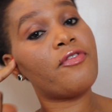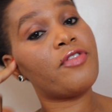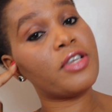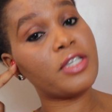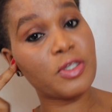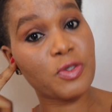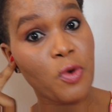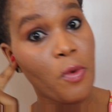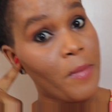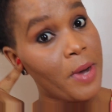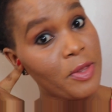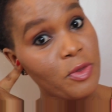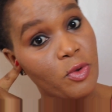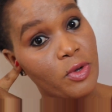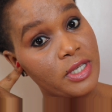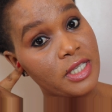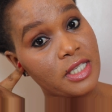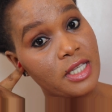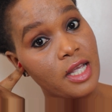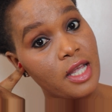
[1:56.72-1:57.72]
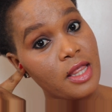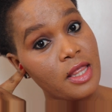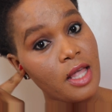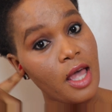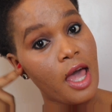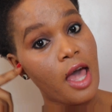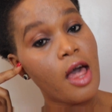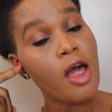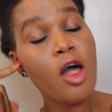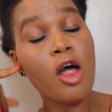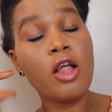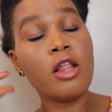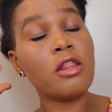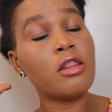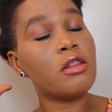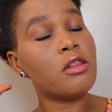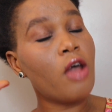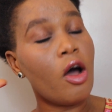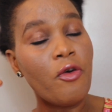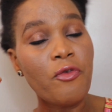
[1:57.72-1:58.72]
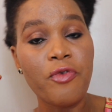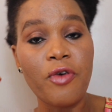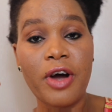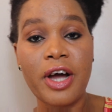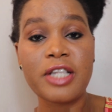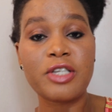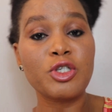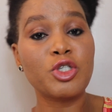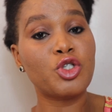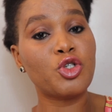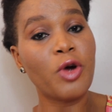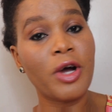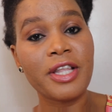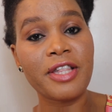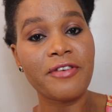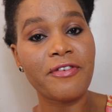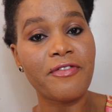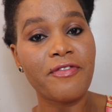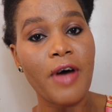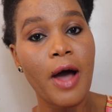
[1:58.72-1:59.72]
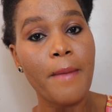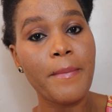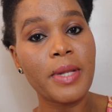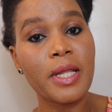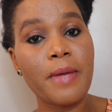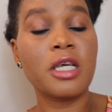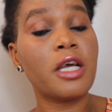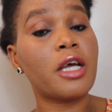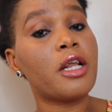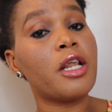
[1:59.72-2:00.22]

this woman you're seeing here, don't forget to join the family.